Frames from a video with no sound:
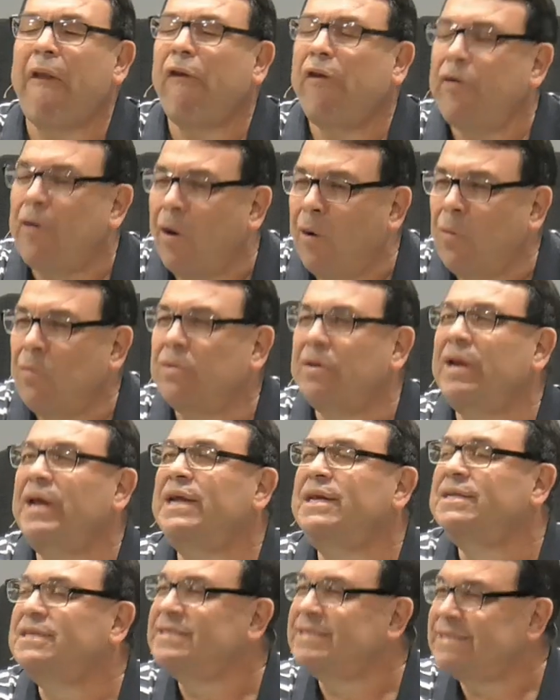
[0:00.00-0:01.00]
don't
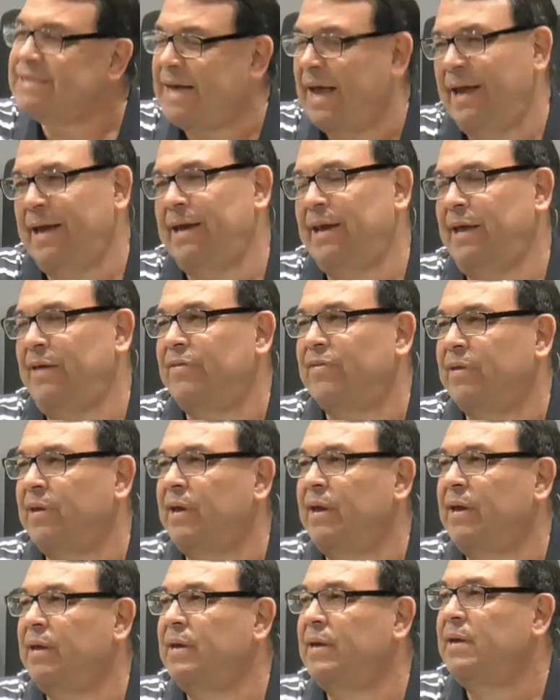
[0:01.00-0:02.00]
need to say anything,
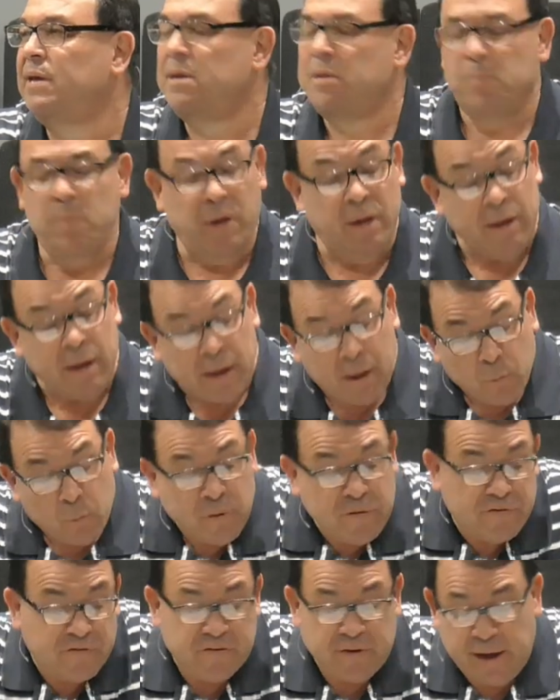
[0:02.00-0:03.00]
but yet we
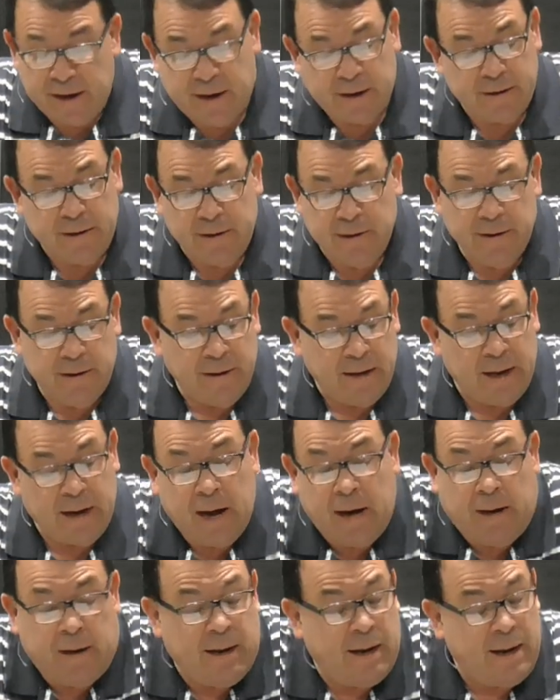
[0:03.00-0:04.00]
say it,
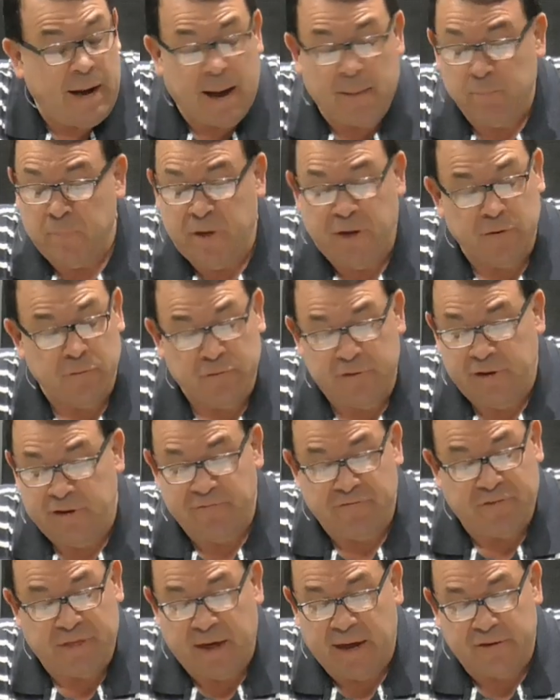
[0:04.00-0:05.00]
and I'm guilty of
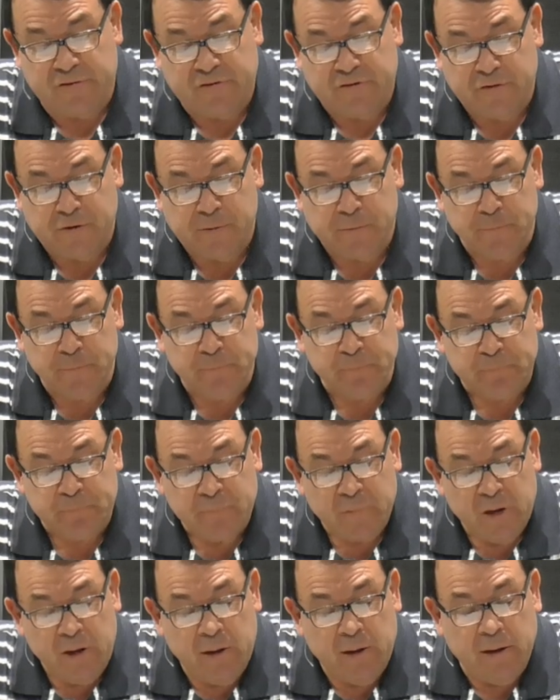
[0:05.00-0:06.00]
that too.
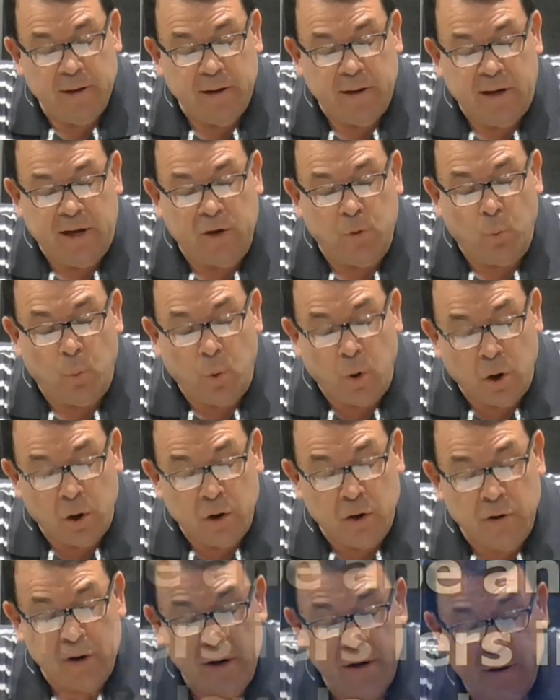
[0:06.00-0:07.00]
In word,